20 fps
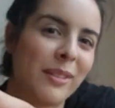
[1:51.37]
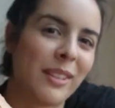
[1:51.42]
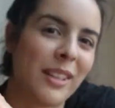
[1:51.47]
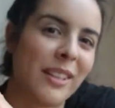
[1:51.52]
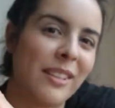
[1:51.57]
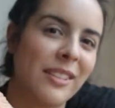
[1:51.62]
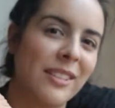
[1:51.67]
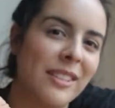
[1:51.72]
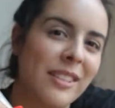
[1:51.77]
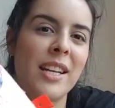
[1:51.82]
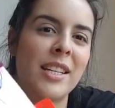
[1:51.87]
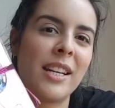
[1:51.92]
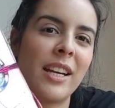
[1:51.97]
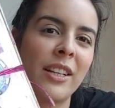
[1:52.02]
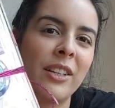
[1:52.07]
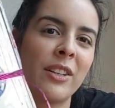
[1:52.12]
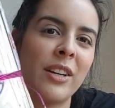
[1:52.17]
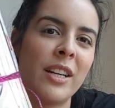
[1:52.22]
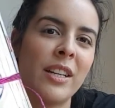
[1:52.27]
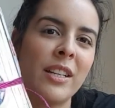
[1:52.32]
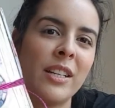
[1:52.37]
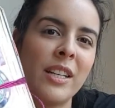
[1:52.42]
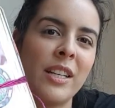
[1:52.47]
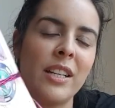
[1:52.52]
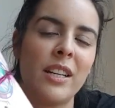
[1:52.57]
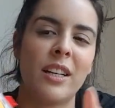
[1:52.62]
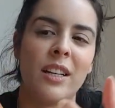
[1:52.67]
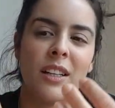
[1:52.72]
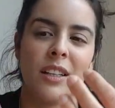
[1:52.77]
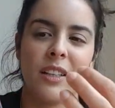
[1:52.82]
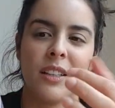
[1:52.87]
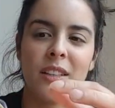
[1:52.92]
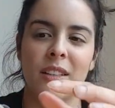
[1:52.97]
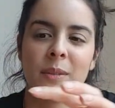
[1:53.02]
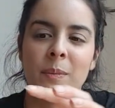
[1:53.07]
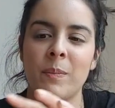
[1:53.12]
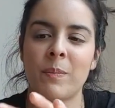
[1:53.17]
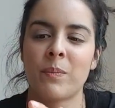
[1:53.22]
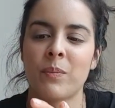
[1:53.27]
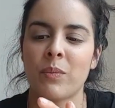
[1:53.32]
around. I decorated it.
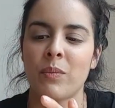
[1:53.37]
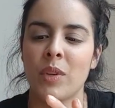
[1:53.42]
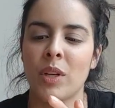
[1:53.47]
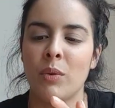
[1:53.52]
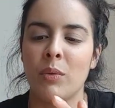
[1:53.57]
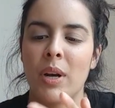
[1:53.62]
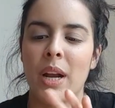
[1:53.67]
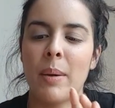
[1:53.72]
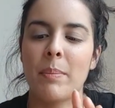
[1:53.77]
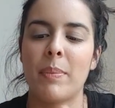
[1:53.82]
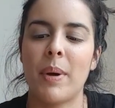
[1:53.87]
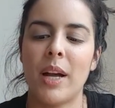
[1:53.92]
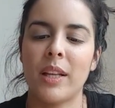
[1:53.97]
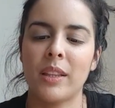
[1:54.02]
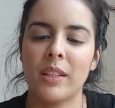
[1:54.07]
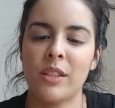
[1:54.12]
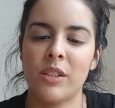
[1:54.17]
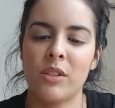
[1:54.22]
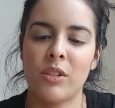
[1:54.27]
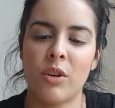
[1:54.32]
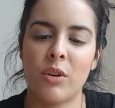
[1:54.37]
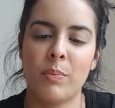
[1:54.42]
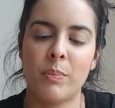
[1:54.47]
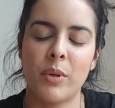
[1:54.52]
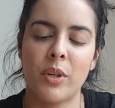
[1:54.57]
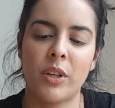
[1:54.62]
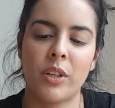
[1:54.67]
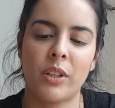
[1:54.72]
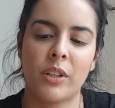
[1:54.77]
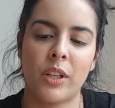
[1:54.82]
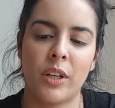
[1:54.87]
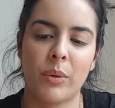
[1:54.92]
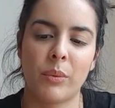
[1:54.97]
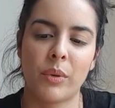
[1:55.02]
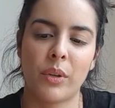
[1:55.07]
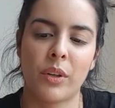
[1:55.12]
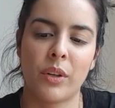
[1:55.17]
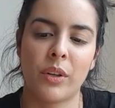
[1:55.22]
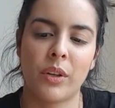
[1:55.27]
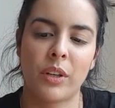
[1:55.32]
When I bought this notebook, there
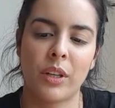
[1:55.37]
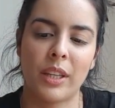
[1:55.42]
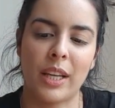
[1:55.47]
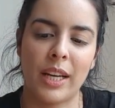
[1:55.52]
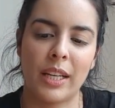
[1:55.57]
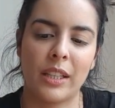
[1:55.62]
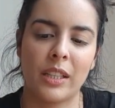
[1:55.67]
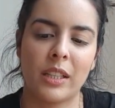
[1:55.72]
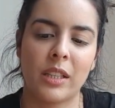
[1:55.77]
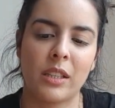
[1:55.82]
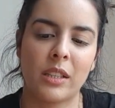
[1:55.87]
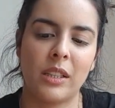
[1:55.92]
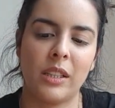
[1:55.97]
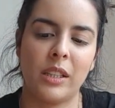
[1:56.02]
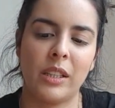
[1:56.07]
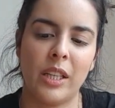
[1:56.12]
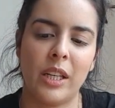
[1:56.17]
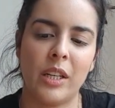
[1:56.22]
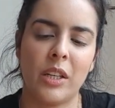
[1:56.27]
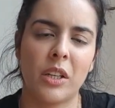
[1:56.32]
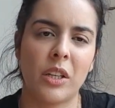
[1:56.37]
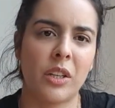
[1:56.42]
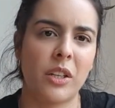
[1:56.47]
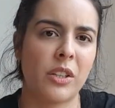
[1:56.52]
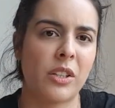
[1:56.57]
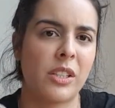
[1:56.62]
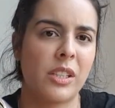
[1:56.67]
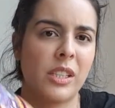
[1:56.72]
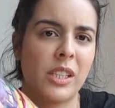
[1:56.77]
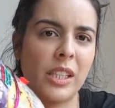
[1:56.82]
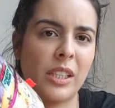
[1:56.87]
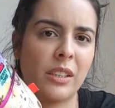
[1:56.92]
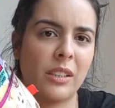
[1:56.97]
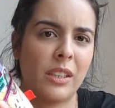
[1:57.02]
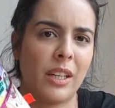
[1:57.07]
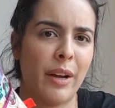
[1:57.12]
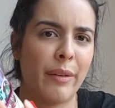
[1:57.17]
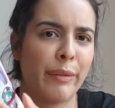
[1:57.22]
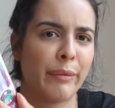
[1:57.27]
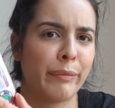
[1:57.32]
were like clear
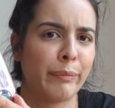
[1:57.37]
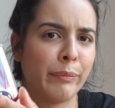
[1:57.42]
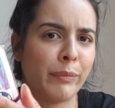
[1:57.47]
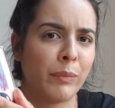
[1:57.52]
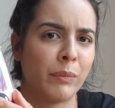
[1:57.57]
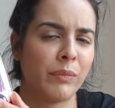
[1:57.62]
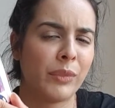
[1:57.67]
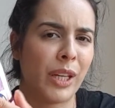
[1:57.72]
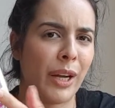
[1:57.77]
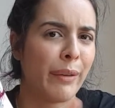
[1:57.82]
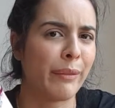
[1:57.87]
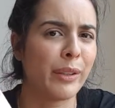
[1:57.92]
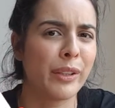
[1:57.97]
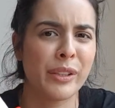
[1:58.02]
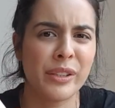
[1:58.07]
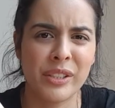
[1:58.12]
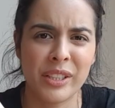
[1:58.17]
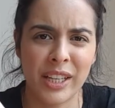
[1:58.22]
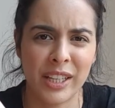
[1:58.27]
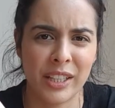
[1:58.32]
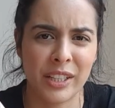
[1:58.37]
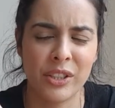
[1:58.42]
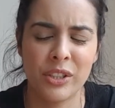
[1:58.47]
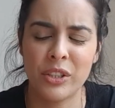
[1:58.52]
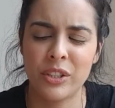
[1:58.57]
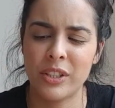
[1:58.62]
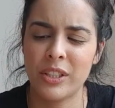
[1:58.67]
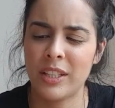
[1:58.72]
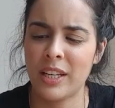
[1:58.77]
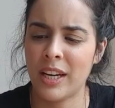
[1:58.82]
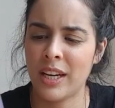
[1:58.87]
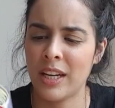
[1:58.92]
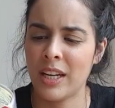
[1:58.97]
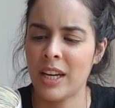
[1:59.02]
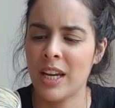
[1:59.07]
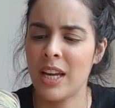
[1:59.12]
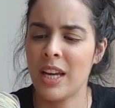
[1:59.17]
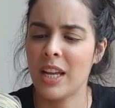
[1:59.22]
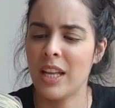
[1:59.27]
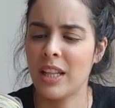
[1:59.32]
covers, I guess you could say.
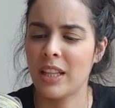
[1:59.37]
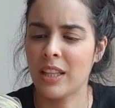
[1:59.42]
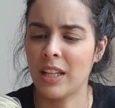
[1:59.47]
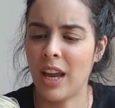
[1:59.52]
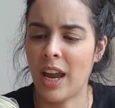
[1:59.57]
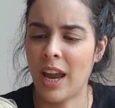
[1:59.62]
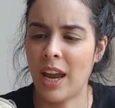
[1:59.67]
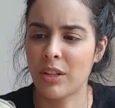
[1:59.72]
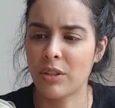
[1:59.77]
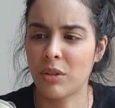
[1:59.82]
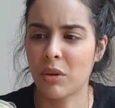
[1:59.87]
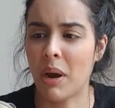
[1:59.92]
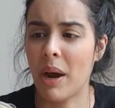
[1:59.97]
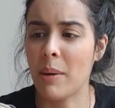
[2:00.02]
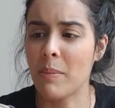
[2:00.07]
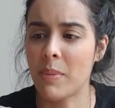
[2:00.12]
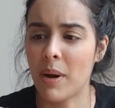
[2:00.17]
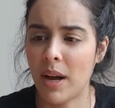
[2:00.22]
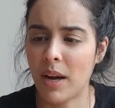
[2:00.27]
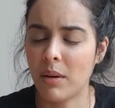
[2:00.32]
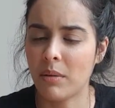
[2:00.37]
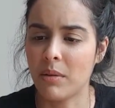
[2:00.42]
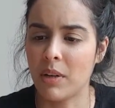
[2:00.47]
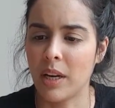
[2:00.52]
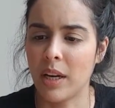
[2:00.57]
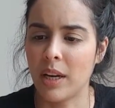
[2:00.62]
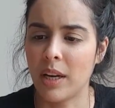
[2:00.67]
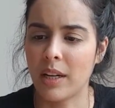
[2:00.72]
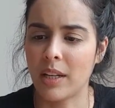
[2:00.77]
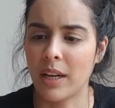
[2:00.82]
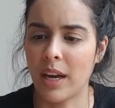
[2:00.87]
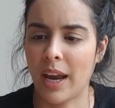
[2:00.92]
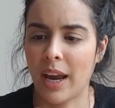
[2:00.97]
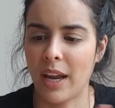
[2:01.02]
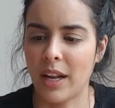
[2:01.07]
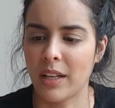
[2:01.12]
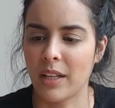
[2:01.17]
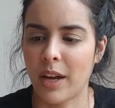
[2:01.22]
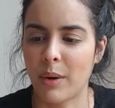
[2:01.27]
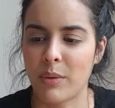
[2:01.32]
And so I bought one,
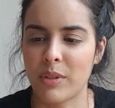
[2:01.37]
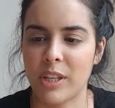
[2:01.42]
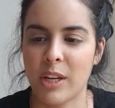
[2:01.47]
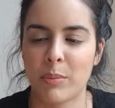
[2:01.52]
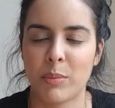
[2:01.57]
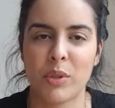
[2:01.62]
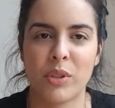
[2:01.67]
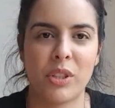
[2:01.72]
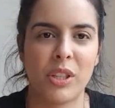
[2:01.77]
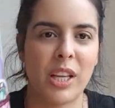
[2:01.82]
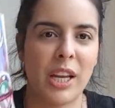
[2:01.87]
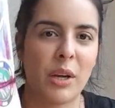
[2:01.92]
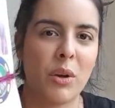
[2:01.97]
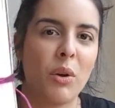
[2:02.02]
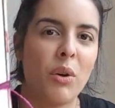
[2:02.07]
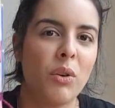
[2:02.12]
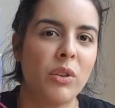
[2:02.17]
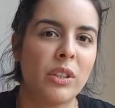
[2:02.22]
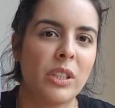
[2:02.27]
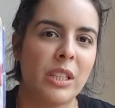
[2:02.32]
and I was able to like hold the